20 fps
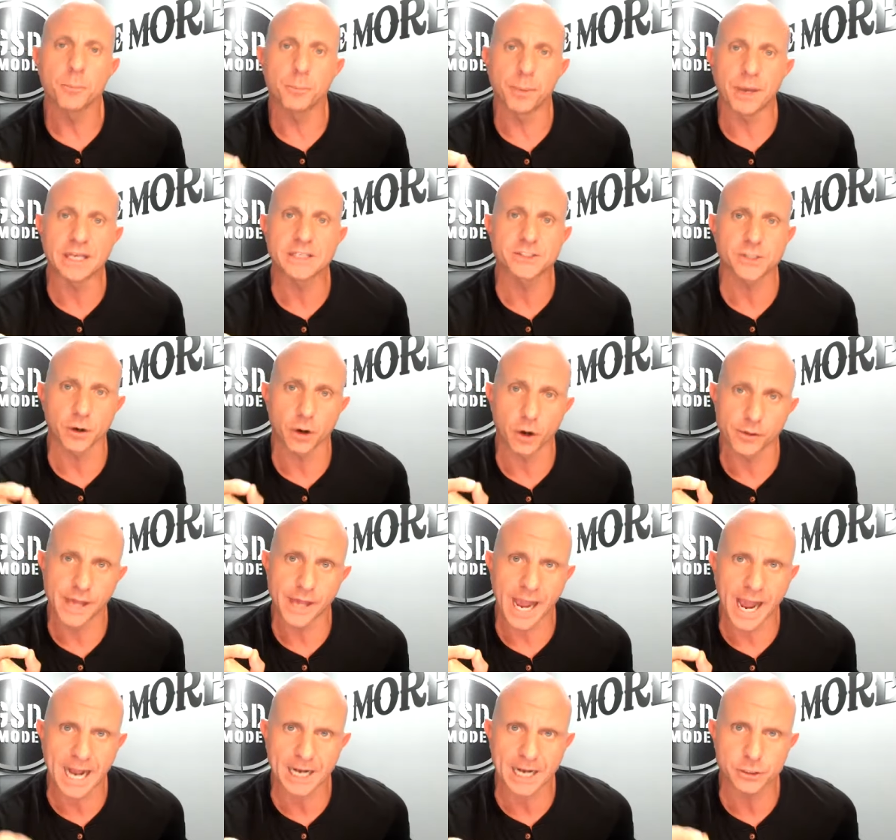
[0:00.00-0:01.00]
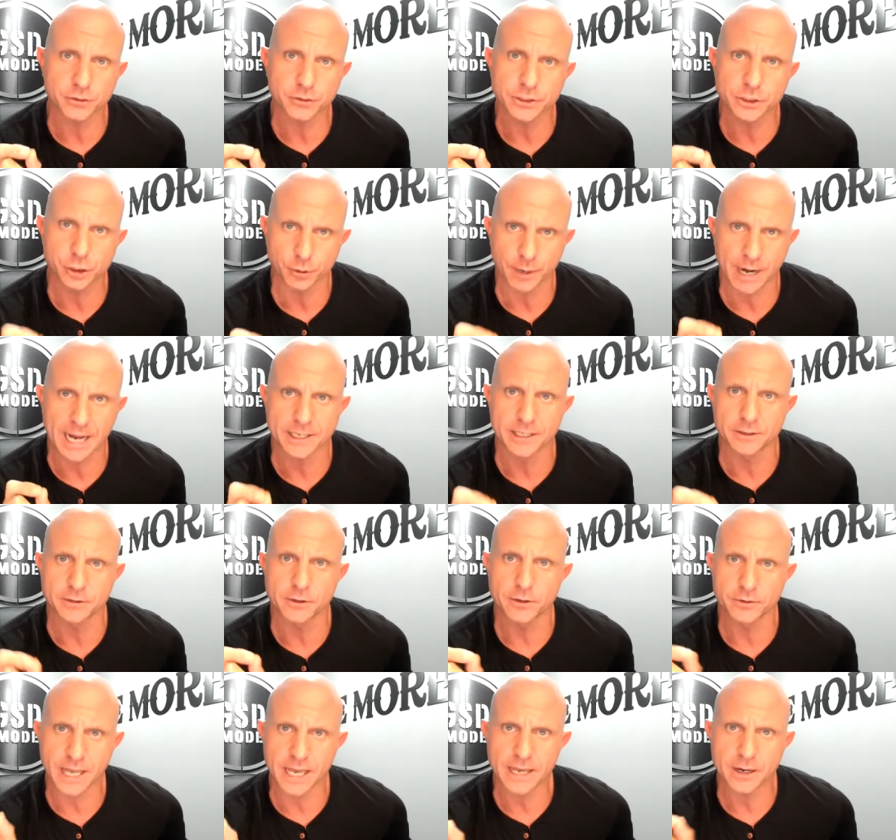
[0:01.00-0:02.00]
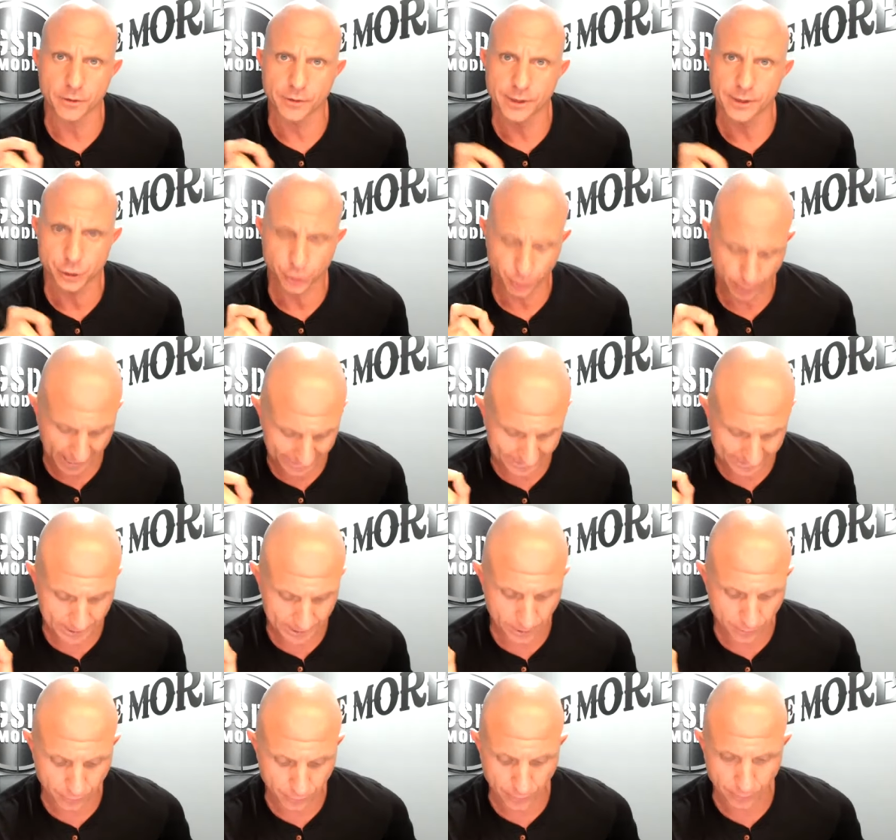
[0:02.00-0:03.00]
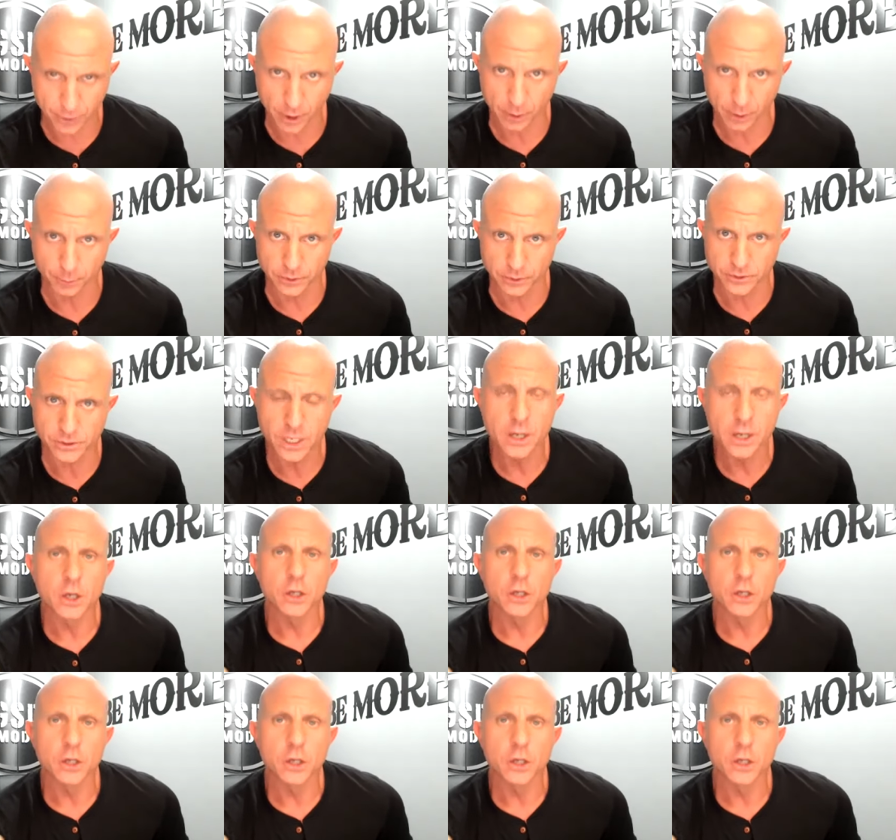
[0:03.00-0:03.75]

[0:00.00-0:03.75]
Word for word: based on are they actually tracking their data are they tracking their numbers